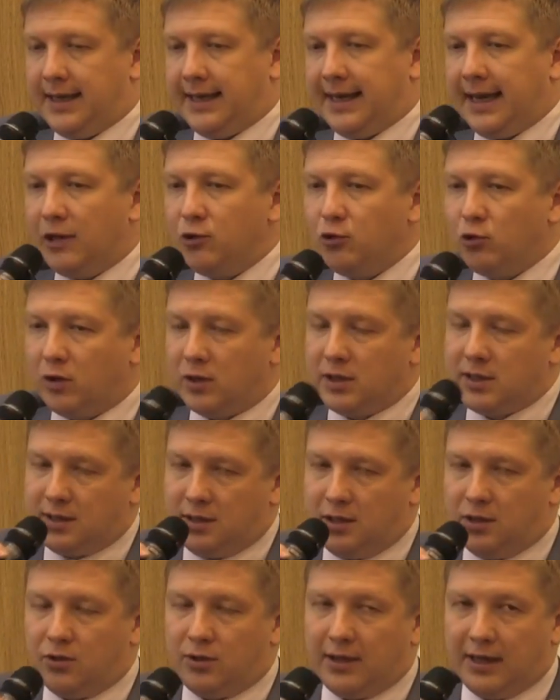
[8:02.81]
Can you
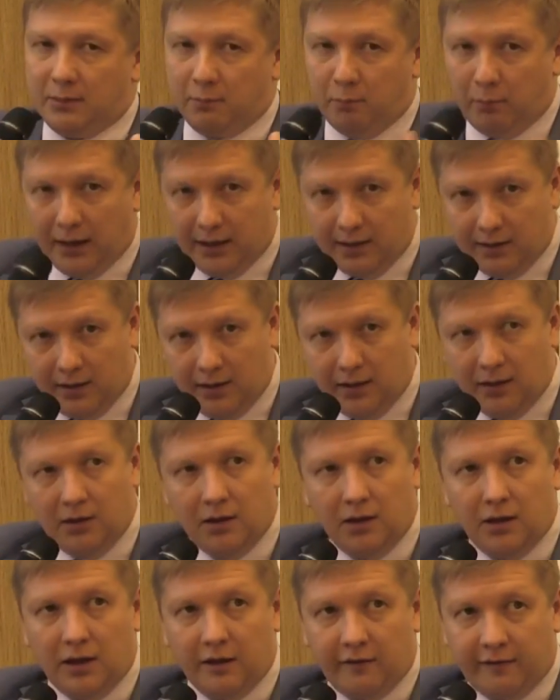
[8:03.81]
consider unbundling
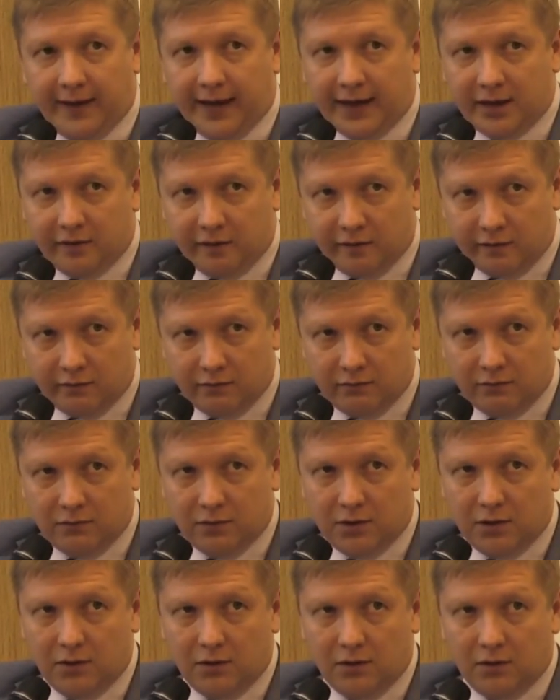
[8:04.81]
effective?
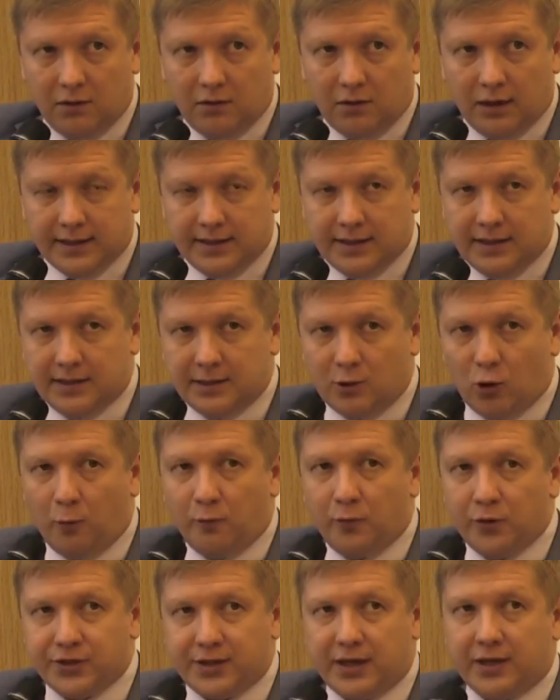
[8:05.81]
I think the
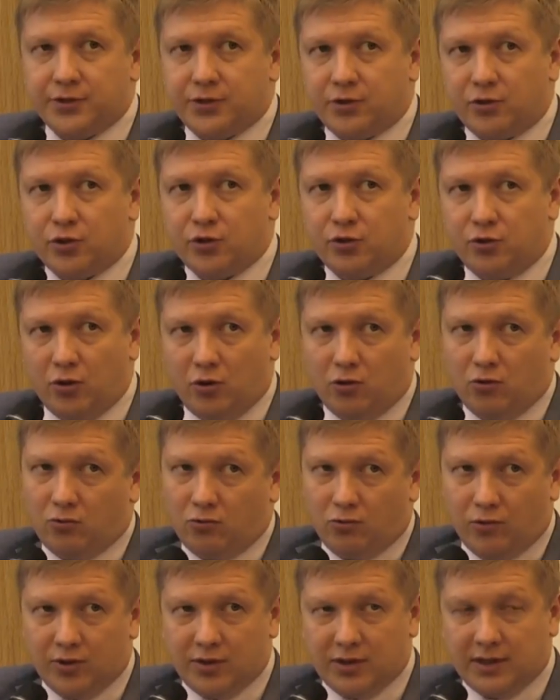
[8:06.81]
obvious answer is no.
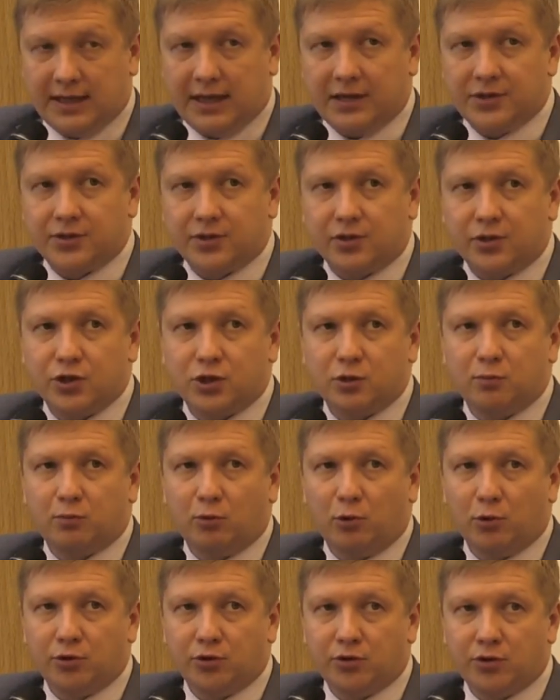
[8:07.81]
That answer is
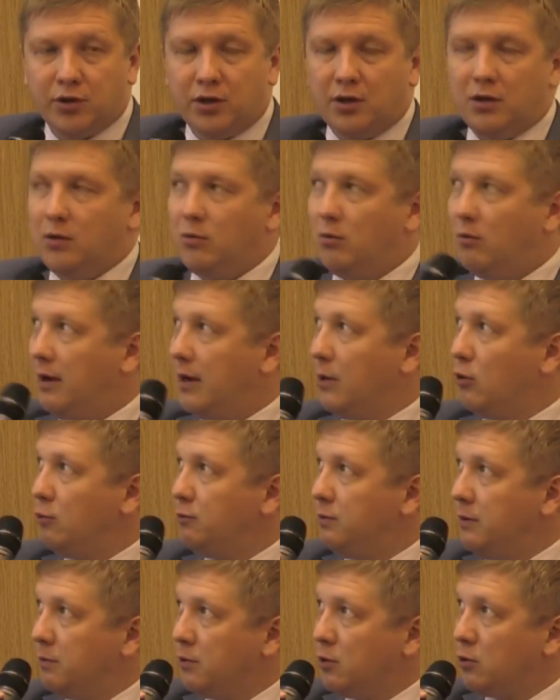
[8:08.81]
supported by all
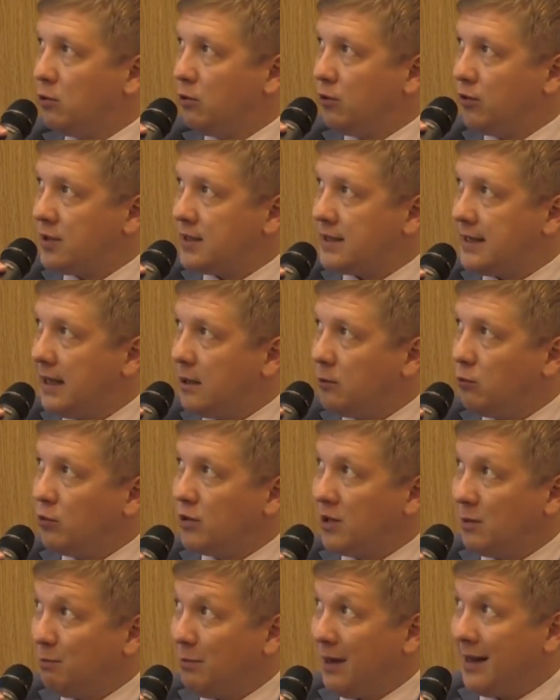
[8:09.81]
people who understand
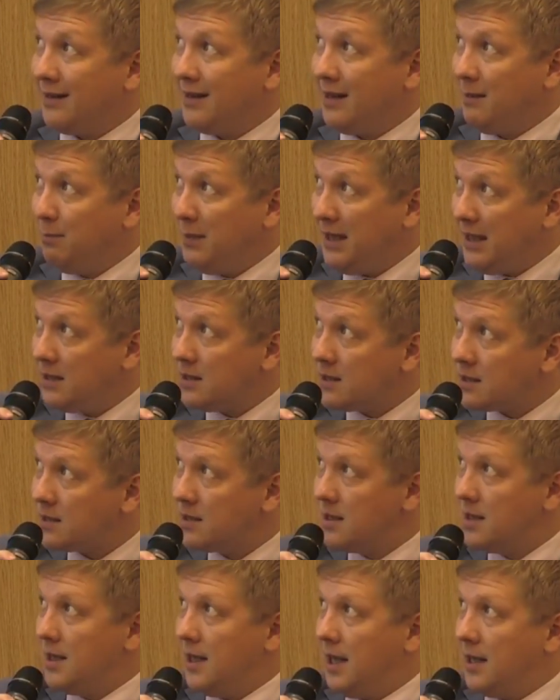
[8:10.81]
what unbundling means
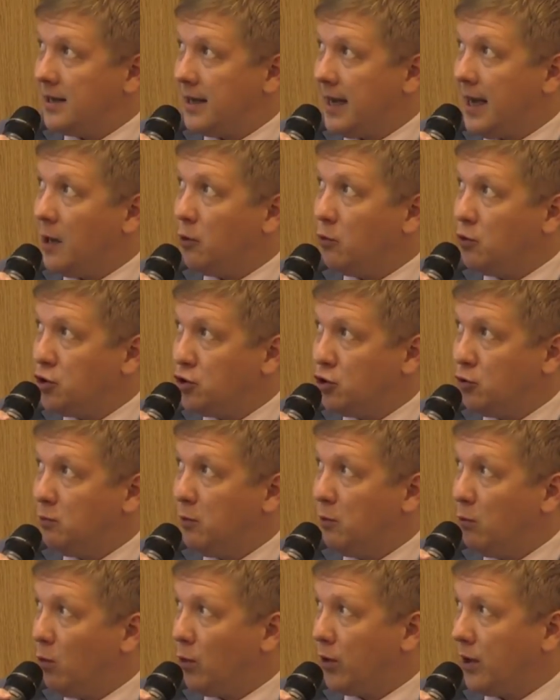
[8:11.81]
and how it should
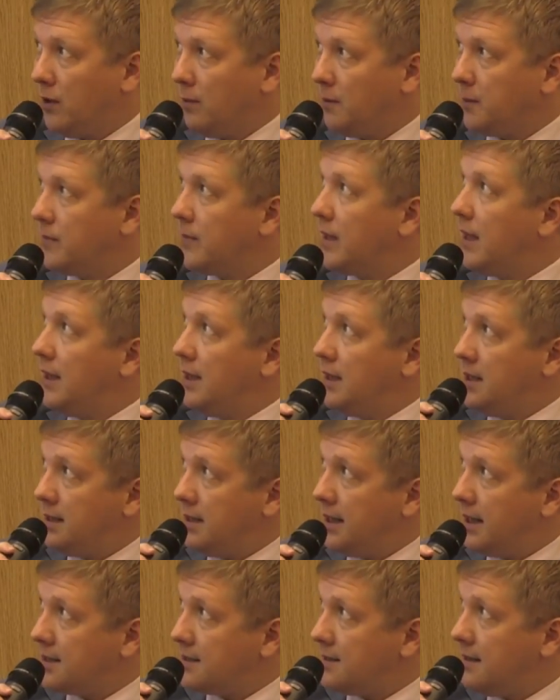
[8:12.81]
be working.
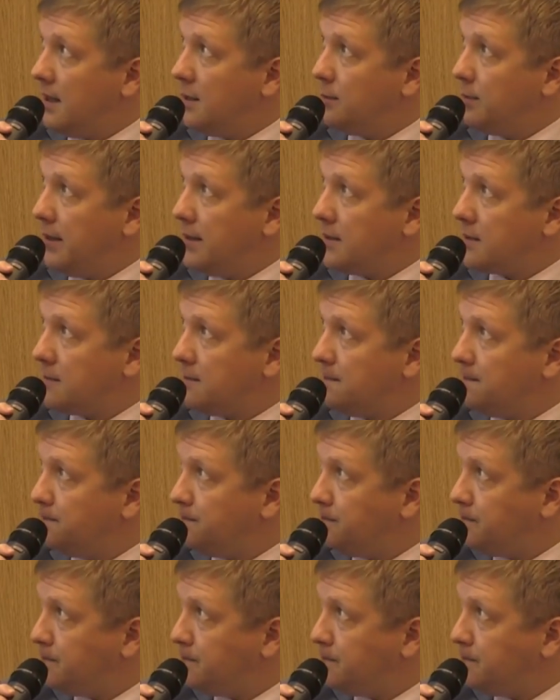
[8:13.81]
Next slide, please.